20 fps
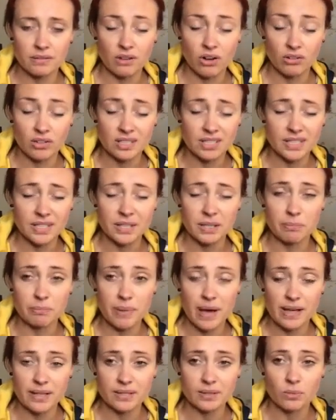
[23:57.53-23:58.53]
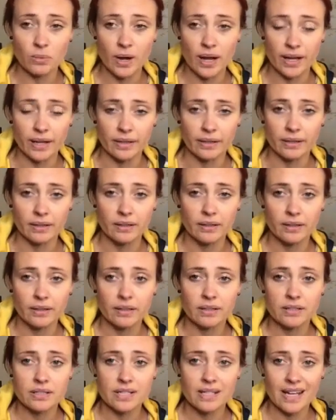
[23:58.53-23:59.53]
honestly the best way
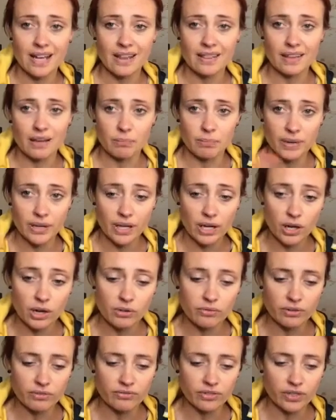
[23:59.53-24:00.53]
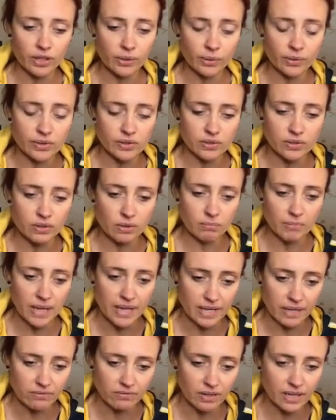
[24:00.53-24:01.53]
to get that big overview and start
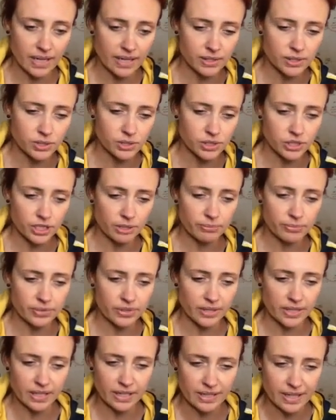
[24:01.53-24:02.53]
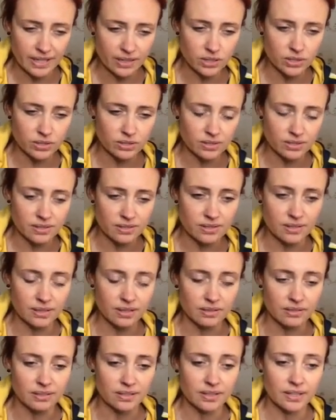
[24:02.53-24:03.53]
making relationships and connections.
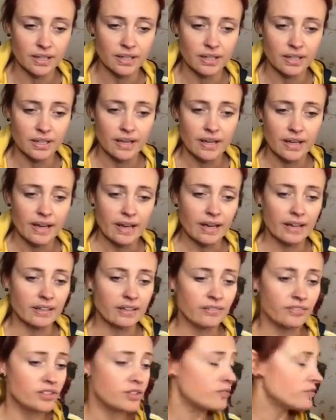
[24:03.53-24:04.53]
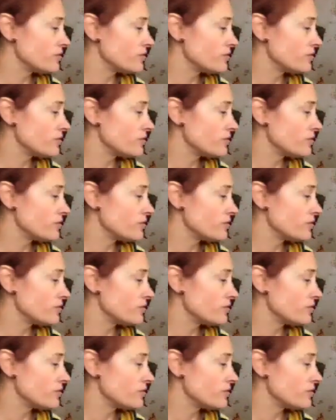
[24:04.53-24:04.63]
And if you